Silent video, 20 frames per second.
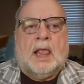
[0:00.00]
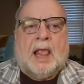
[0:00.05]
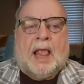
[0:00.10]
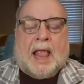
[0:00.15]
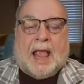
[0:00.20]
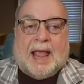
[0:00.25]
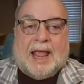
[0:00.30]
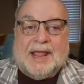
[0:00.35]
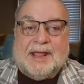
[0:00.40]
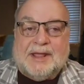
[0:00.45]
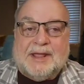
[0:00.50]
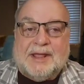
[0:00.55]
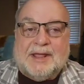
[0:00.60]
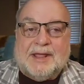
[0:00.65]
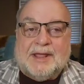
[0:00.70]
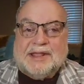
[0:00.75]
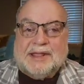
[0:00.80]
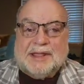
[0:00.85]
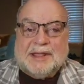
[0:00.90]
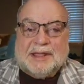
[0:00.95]
Hey,
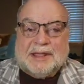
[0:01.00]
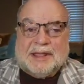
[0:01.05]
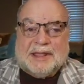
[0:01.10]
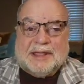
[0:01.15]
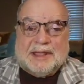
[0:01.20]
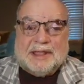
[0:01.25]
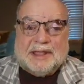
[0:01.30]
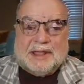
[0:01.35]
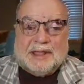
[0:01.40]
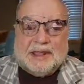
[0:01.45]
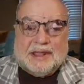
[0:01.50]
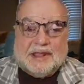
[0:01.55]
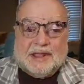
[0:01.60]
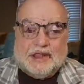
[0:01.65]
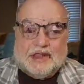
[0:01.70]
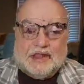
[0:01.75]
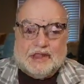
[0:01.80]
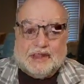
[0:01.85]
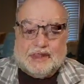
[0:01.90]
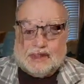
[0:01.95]

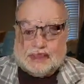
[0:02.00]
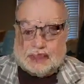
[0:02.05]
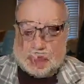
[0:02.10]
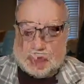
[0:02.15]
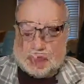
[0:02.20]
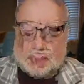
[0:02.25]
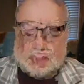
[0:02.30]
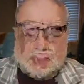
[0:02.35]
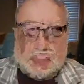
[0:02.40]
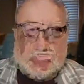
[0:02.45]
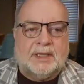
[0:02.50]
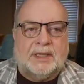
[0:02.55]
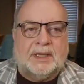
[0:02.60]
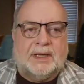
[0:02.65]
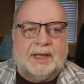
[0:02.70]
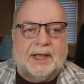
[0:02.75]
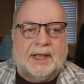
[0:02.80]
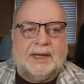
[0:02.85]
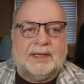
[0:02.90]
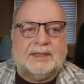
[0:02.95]
we're trying to
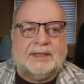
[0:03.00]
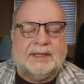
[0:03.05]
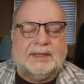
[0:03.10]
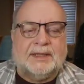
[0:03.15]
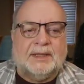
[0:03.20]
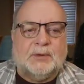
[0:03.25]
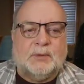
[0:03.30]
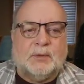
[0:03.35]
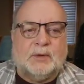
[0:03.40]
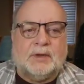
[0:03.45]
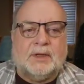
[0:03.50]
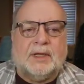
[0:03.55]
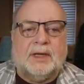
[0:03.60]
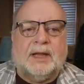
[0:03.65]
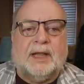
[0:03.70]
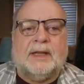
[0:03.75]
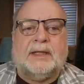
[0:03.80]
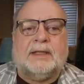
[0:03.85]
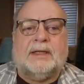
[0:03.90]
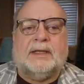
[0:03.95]
reconnect. I think we're
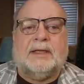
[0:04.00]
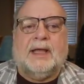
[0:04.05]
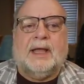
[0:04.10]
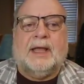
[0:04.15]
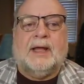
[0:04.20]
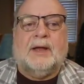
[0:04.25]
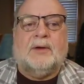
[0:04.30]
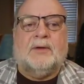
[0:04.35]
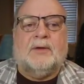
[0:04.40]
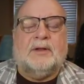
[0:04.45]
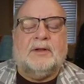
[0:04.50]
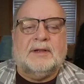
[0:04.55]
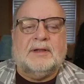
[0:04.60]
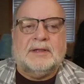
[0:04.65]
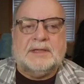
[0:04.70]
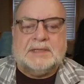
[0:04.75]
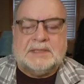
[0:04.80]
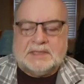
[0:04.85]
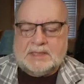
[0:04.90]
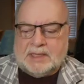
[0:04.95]
connected now.
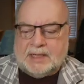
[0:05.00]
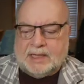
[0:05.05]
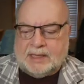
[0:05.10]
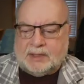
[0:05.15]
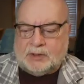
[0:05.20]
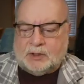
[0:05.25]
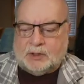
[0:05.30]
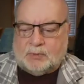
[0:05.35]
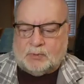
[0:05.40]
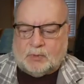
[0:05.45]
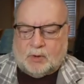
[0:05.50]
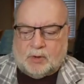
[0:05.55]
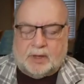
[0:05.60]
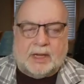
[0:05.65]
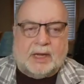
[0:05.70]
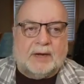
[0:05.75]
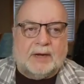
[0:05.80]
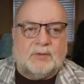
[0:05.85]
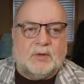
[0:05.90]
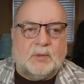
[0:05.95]
Good
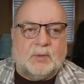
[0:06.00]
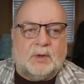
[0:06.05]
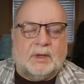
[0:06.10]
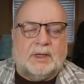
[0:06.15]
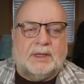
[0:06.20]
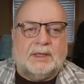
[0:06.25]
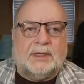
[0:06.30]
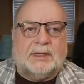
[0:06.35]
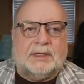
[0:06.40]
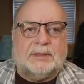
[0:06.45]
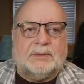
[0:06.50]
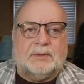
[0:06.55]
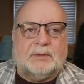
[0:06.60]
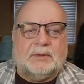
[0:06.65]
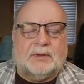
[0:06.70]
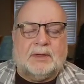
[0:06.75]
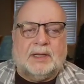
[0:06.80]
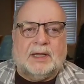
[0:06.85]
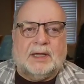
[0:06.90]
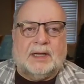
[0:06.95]
morning, everyone.
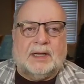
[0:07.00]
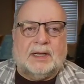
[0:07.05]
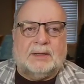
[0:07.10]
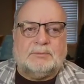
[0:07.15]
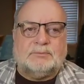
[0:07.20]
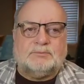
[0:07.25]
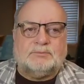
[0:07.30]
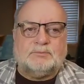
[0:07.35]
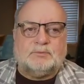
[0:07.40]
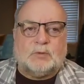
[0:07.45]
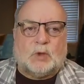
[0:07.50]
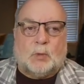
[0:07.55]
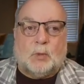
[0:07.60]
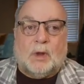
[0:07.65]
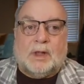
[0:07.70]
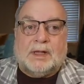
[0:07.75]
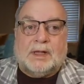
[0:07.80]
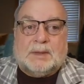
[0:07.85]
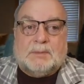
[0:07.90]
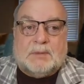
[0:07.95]

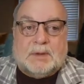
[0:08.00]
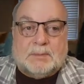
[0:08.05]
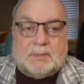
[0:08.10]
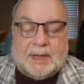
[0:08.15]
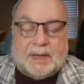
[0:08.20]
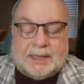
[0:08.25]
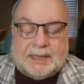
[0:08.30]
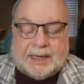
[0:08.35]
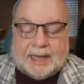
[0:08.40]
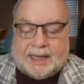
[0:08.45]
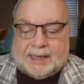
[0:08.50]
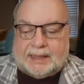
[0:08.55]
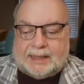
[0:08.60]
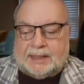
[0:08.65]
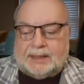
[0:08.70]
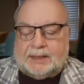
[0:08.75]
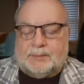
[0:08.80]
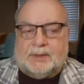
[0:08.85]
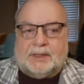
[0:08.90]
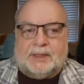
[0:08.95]
Welcome to
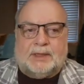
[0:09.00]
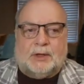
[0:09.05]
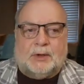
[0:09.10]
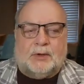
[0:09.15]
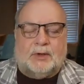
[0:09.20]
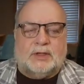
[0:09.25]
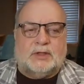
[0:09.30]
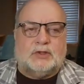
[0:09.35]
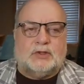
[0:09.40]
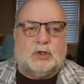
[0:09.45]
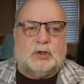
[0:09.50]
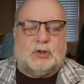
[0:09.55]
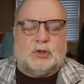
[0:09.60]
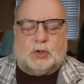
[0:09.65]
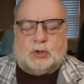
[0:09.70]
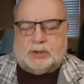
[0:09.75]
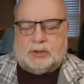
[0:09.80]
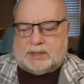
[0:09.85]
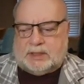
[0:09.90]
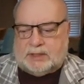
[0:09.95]
Monday. Here it is, the
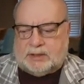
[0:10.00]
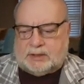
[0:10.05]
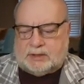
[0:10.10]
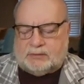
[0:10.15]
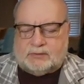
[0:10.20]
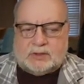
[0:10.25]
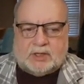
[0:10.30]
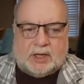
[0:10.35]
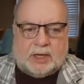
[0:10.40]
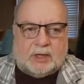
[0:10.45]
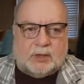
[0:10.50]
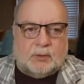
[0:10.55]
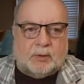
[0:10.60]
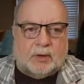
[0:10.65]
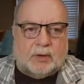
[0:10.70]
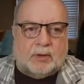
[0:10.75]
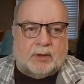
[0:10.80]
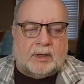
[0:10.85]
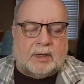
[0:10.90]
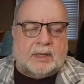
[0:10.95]
13th of
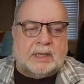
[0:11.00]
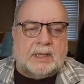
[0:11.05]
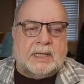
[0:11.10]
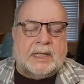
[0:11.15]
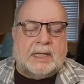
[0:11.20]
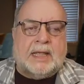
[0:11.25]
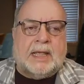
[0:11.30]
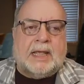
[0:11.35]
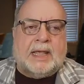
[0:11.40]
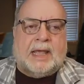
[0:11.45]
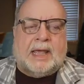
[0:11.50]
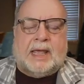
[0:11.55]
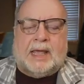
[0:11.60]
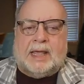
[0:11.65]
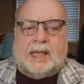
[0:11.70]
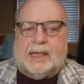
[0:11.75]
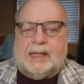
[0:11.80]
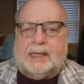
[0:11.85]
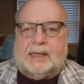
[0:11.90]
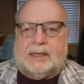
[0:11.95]
January,
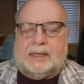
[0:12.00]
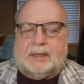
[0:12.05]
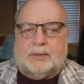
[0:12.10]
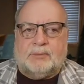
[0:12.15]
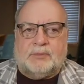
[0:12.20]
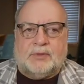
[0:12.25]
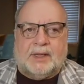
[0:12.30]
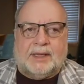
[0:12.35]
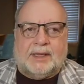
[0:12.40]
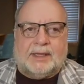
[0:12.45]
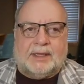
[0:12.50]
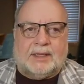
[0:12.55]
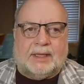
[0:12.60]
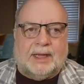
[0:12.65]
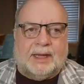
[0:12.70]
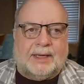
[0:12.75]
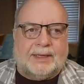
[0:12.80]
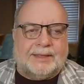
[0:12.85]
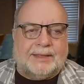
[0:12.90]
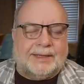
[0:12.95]
and I'm thinking
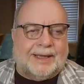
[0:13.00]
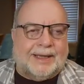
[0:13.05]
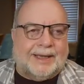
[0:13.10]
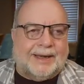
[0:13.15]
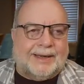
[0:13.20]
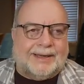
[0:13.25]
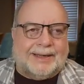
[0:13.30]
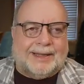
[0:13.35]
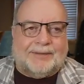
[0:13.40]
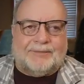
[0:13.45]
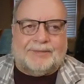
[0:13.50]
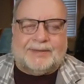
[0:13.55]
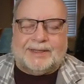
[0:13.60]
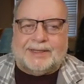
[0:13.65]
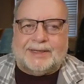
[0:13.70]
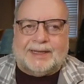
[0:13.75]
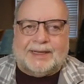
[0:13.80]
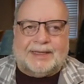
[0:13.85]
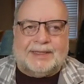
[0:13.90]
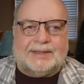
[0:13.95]
I haven't
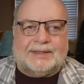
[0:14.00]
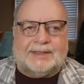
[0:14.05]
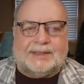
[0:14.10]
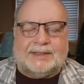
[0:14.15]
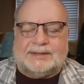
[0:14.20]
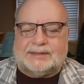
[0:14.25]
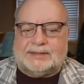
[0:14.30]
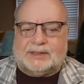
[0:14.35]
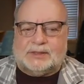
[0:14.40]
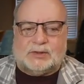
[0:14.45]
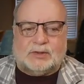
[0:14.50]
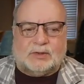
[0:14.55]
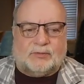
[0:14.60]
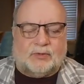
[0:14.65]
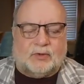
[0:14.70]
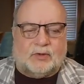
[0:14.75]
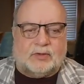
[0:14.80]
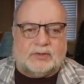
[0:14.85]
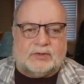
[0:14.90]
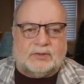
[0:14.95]
done anything since the
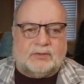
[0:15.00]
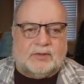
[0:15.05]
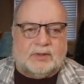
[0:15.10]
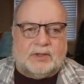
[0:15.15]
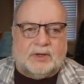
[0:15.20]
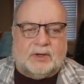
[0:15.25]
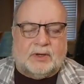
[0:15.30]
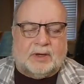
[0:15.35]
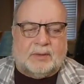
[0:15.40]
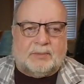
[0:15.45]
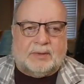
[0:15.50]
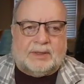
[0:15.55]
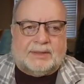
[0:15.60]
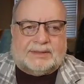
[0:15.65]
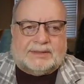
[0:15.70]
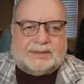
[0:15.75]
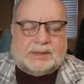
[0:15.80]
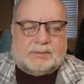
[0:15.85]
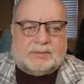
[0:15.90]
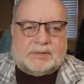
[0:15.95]
first of the year.
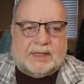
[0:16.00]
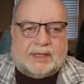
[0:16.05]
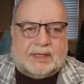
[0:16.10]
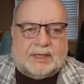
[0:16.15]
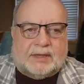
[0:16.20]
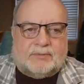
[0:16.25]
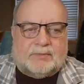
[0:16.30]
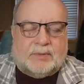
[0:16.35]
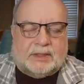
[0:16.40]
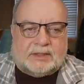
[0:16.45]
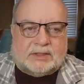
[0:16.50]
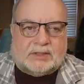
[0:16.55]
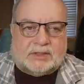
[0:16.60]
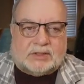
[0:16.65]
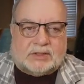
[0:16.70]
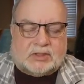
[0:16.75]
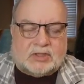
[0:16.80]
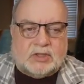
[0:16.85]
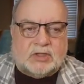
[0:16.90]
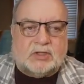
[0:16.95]
It seems like I've been
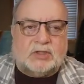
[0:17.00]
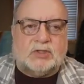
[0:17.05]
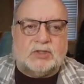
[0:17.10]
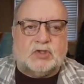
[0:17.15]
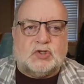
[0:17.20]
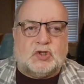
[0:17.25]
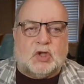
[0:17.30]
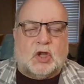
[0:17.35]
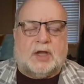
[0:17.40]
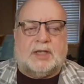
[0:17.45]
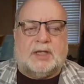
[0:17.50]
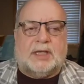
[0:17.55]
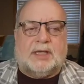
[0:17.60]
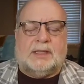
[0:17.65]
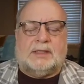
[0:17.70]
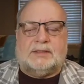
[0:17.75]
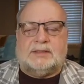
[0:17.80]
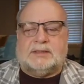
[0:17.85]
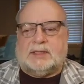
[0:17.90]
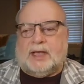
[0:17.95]
just stuck
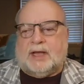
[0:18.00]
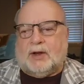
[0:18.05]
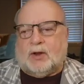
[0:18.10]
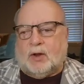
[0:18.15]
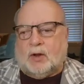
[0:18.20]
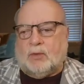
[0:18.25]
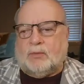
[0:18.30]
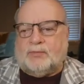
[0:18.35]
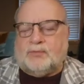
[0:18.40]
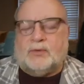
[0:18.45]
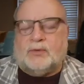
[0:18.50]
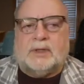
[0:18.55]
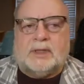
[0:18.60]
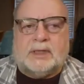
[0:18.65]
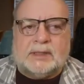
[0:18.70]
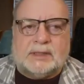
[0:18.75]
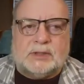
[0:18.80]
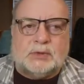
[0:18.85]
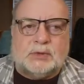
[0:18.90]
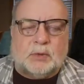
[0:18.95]
inside.
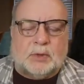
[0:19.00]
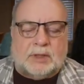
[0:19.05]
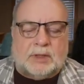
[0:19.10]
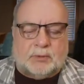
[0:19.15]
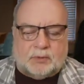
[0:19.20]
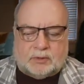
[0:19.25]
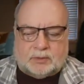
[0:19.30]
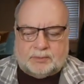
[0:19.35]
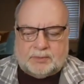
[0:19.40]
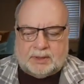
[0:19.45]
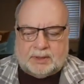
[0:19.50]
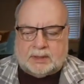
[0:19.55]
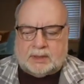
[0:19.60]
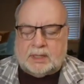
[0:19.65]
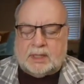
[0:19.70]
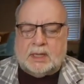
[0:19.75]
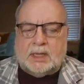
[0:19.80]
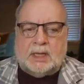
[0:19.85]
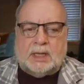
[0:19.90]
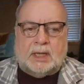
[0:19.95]
Hopefully this week will be
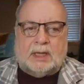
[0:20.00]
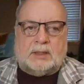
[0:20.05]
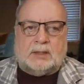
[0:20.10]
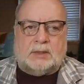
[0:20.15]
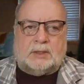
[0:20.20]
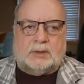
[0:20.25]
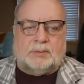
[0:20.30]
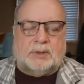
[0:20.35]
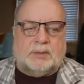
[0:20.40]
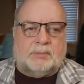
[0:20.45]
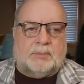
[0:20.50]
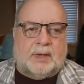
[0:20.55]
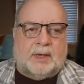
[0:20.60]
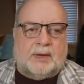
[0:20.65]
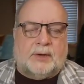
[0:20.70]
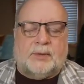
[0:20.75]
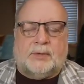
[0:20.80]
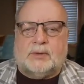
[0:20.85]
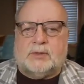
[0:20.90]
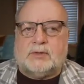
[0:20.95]
a little bit
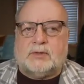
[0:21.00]
better.